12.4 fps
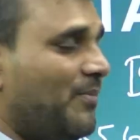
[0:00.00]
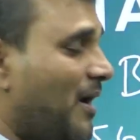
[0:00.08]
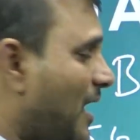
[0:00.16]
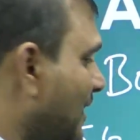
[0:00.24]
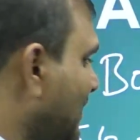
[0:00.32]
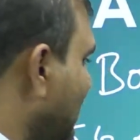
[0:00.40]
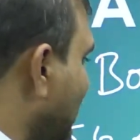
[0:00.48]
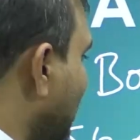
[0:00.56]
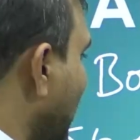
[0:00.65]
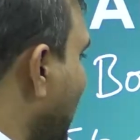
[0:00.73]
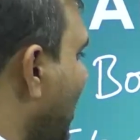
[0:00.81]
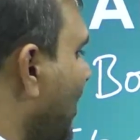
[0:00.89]
But
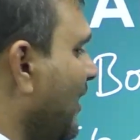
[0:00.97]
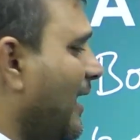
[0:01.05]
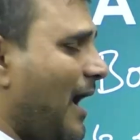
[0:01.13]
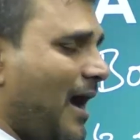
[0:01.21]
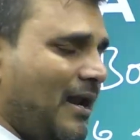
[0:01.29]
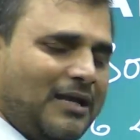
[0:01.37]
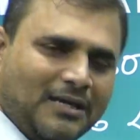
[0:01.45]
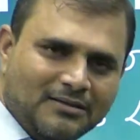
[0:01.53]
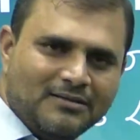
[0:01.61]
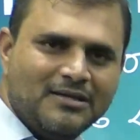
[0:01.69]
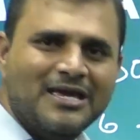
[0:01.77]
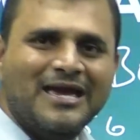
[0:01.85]
Lord Canning
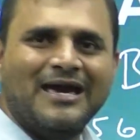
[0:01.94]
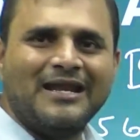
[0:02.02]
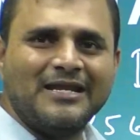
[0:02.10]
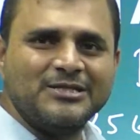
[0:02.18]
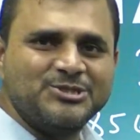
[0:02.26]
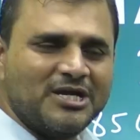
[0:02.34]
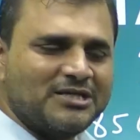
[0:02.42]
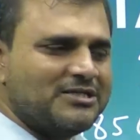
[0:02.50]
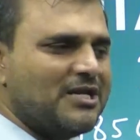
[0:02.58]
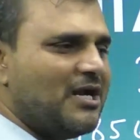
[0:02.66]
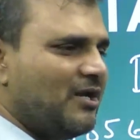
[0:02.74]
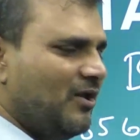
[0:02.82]
rejected.